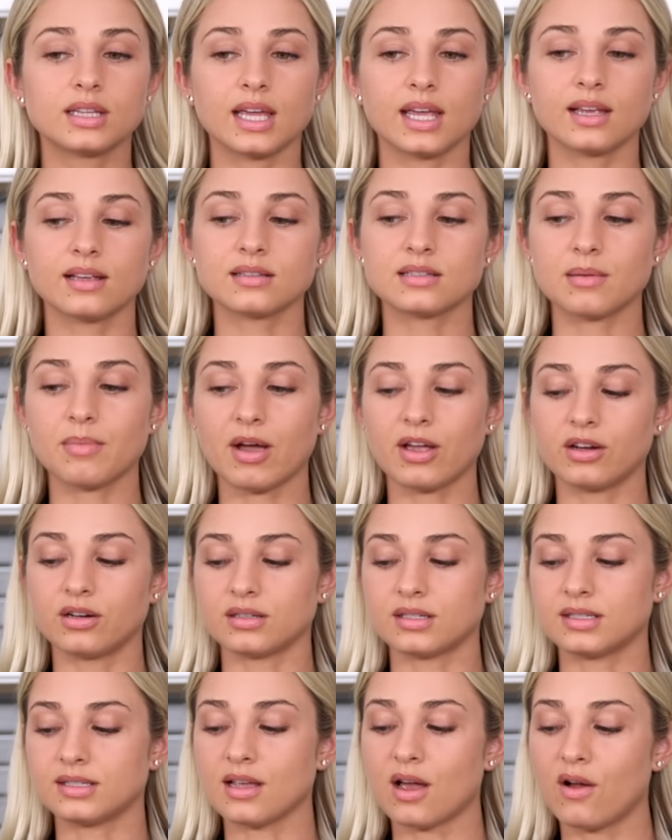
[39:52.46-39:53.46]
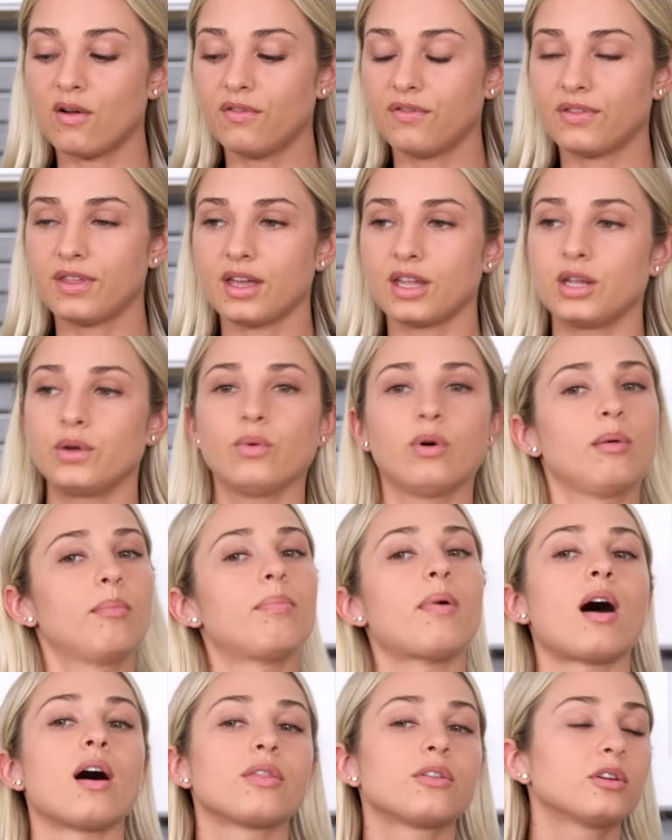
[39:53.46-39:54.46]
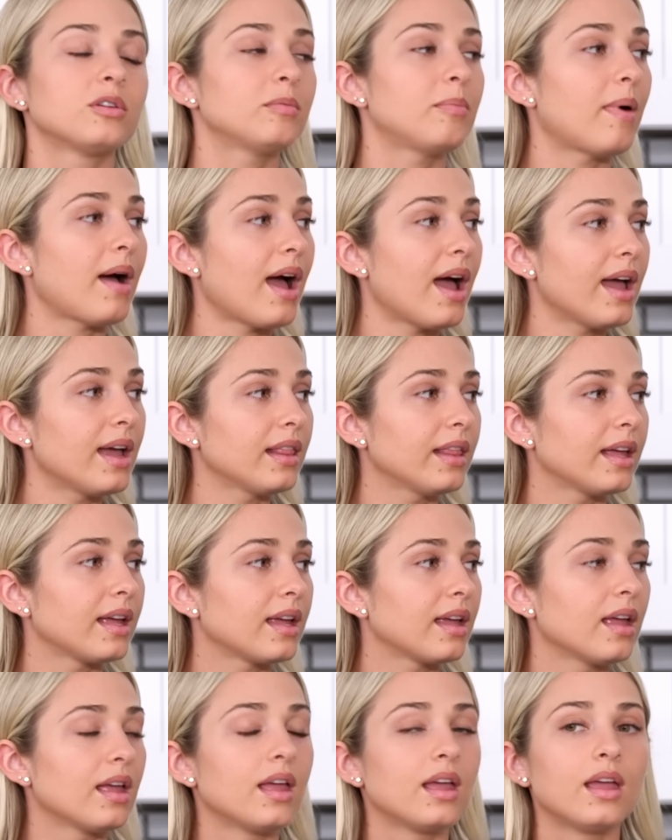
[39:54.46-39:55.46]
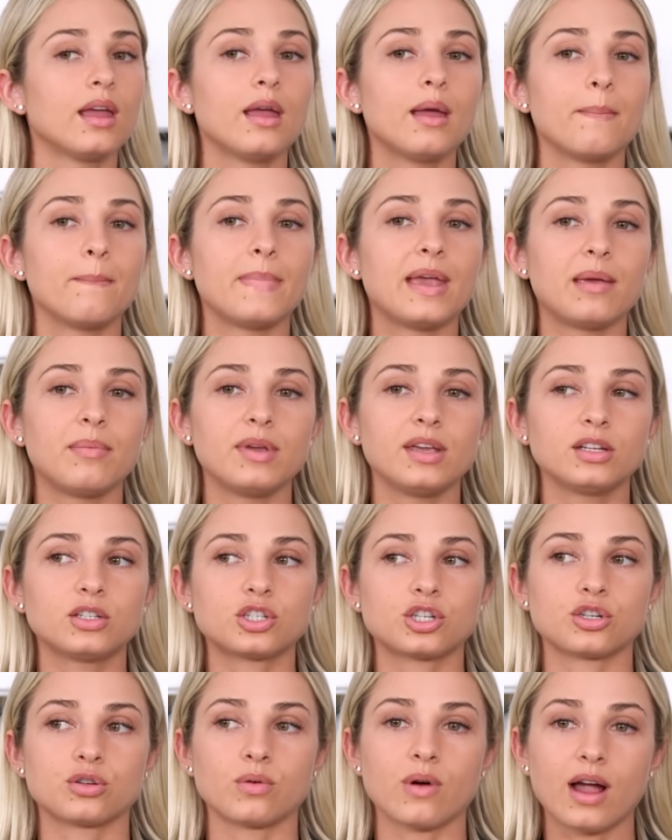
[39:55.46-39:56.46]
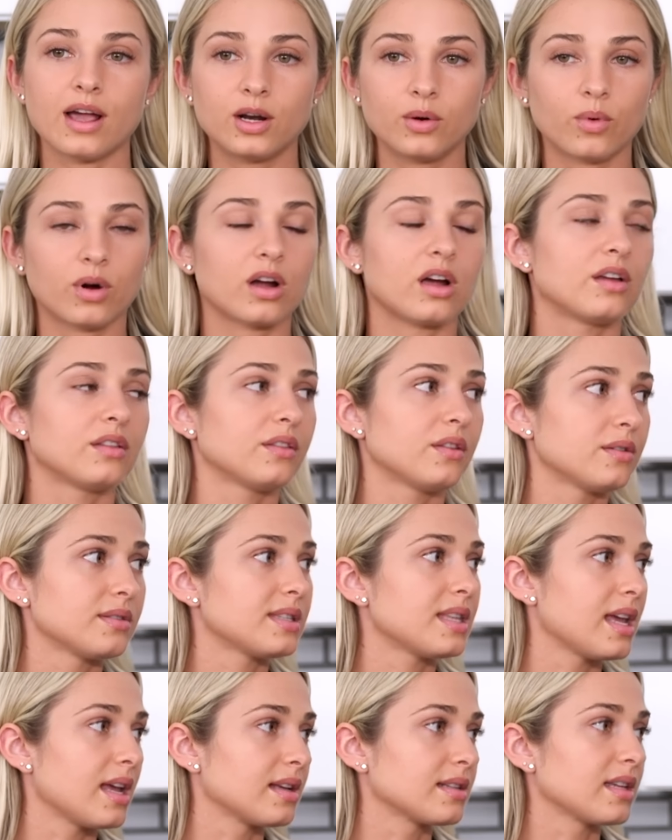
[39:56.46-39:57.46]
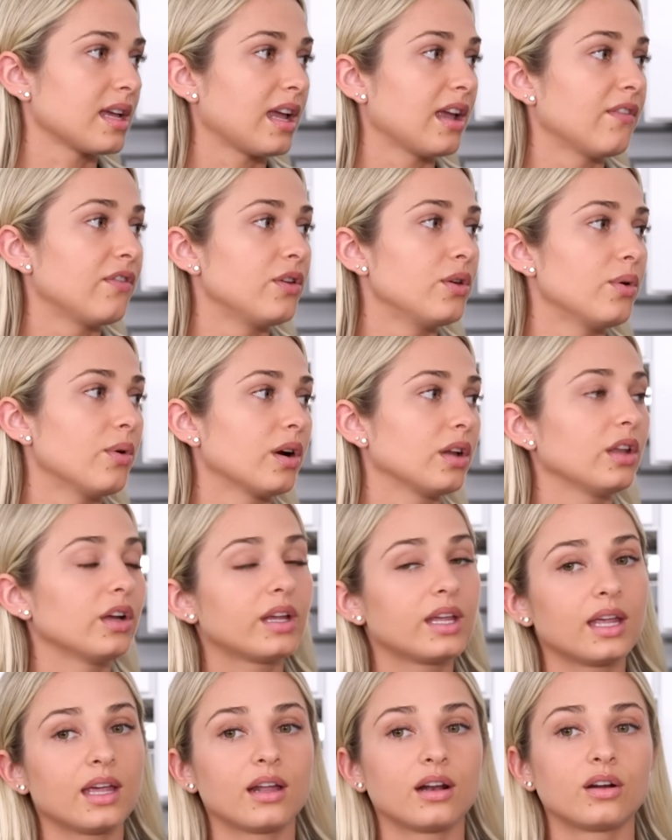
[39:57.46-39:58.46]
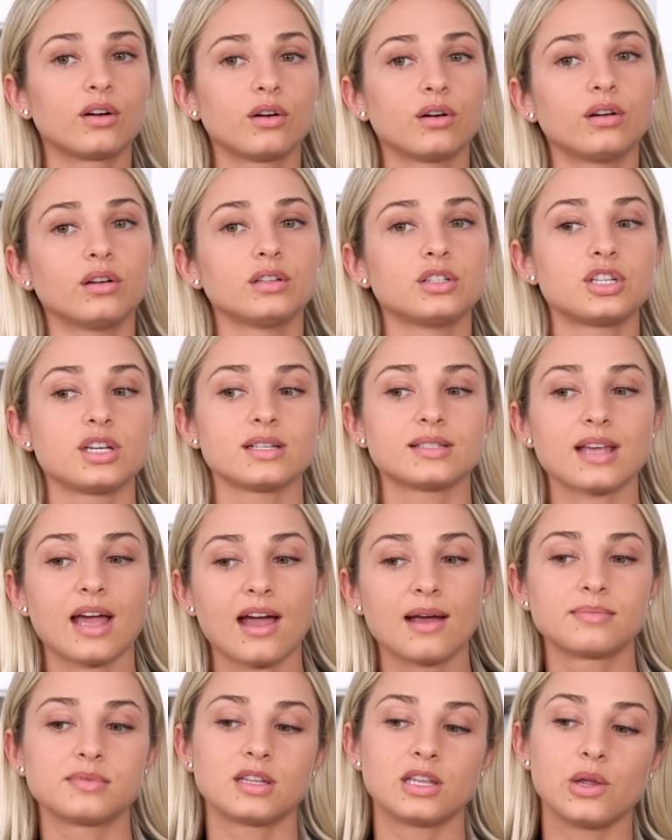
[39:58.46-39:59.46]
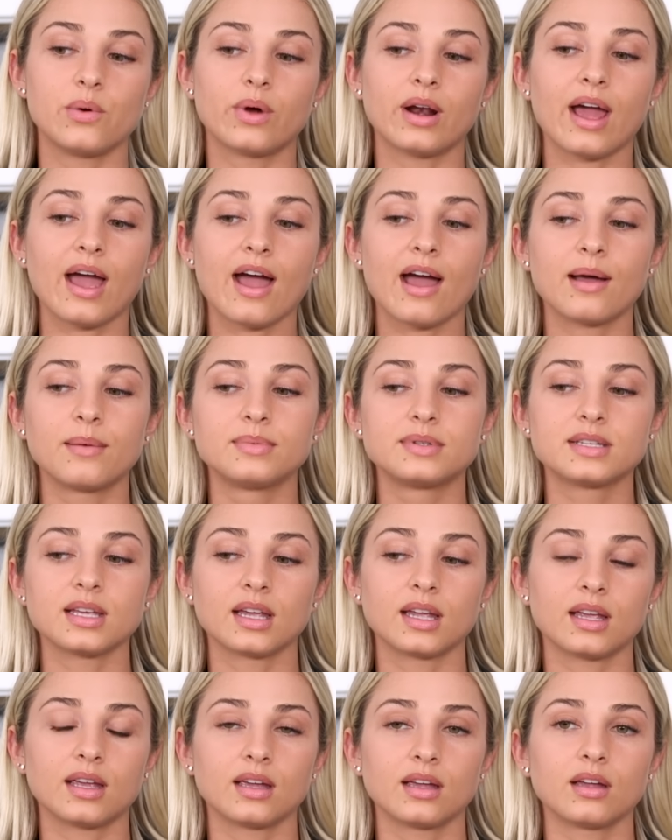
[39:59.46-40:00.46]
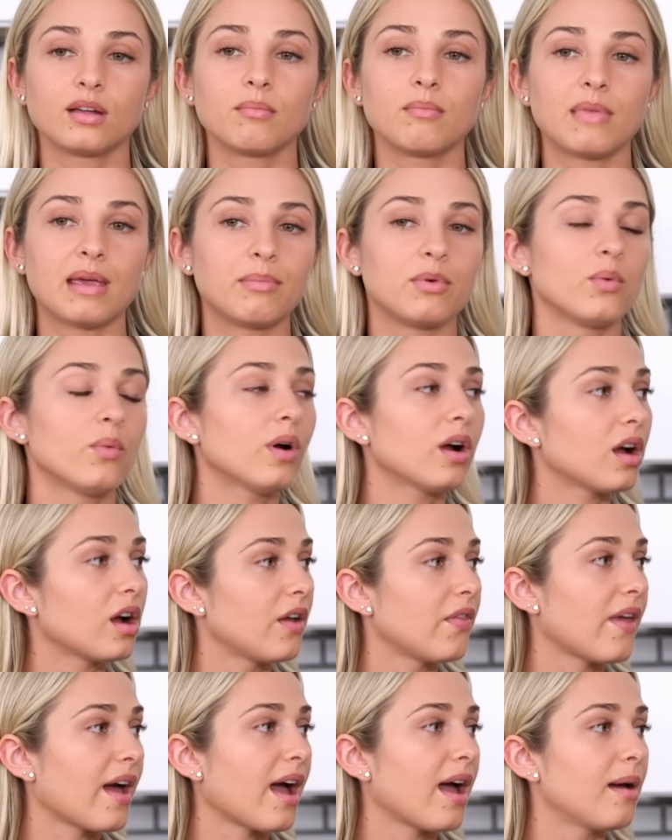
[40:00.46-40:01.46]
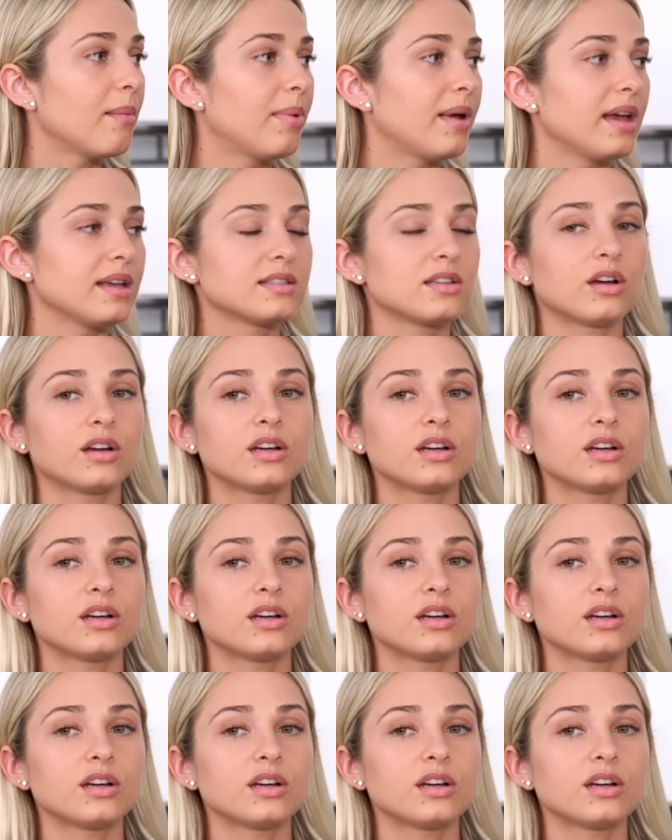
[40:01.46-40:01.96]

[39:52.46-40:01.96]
things about yourself that you are bothered by, like, maybe try to work on those things. Like, if you are looking at a girl and she has abs and you want abs, like, maybe work on that. But as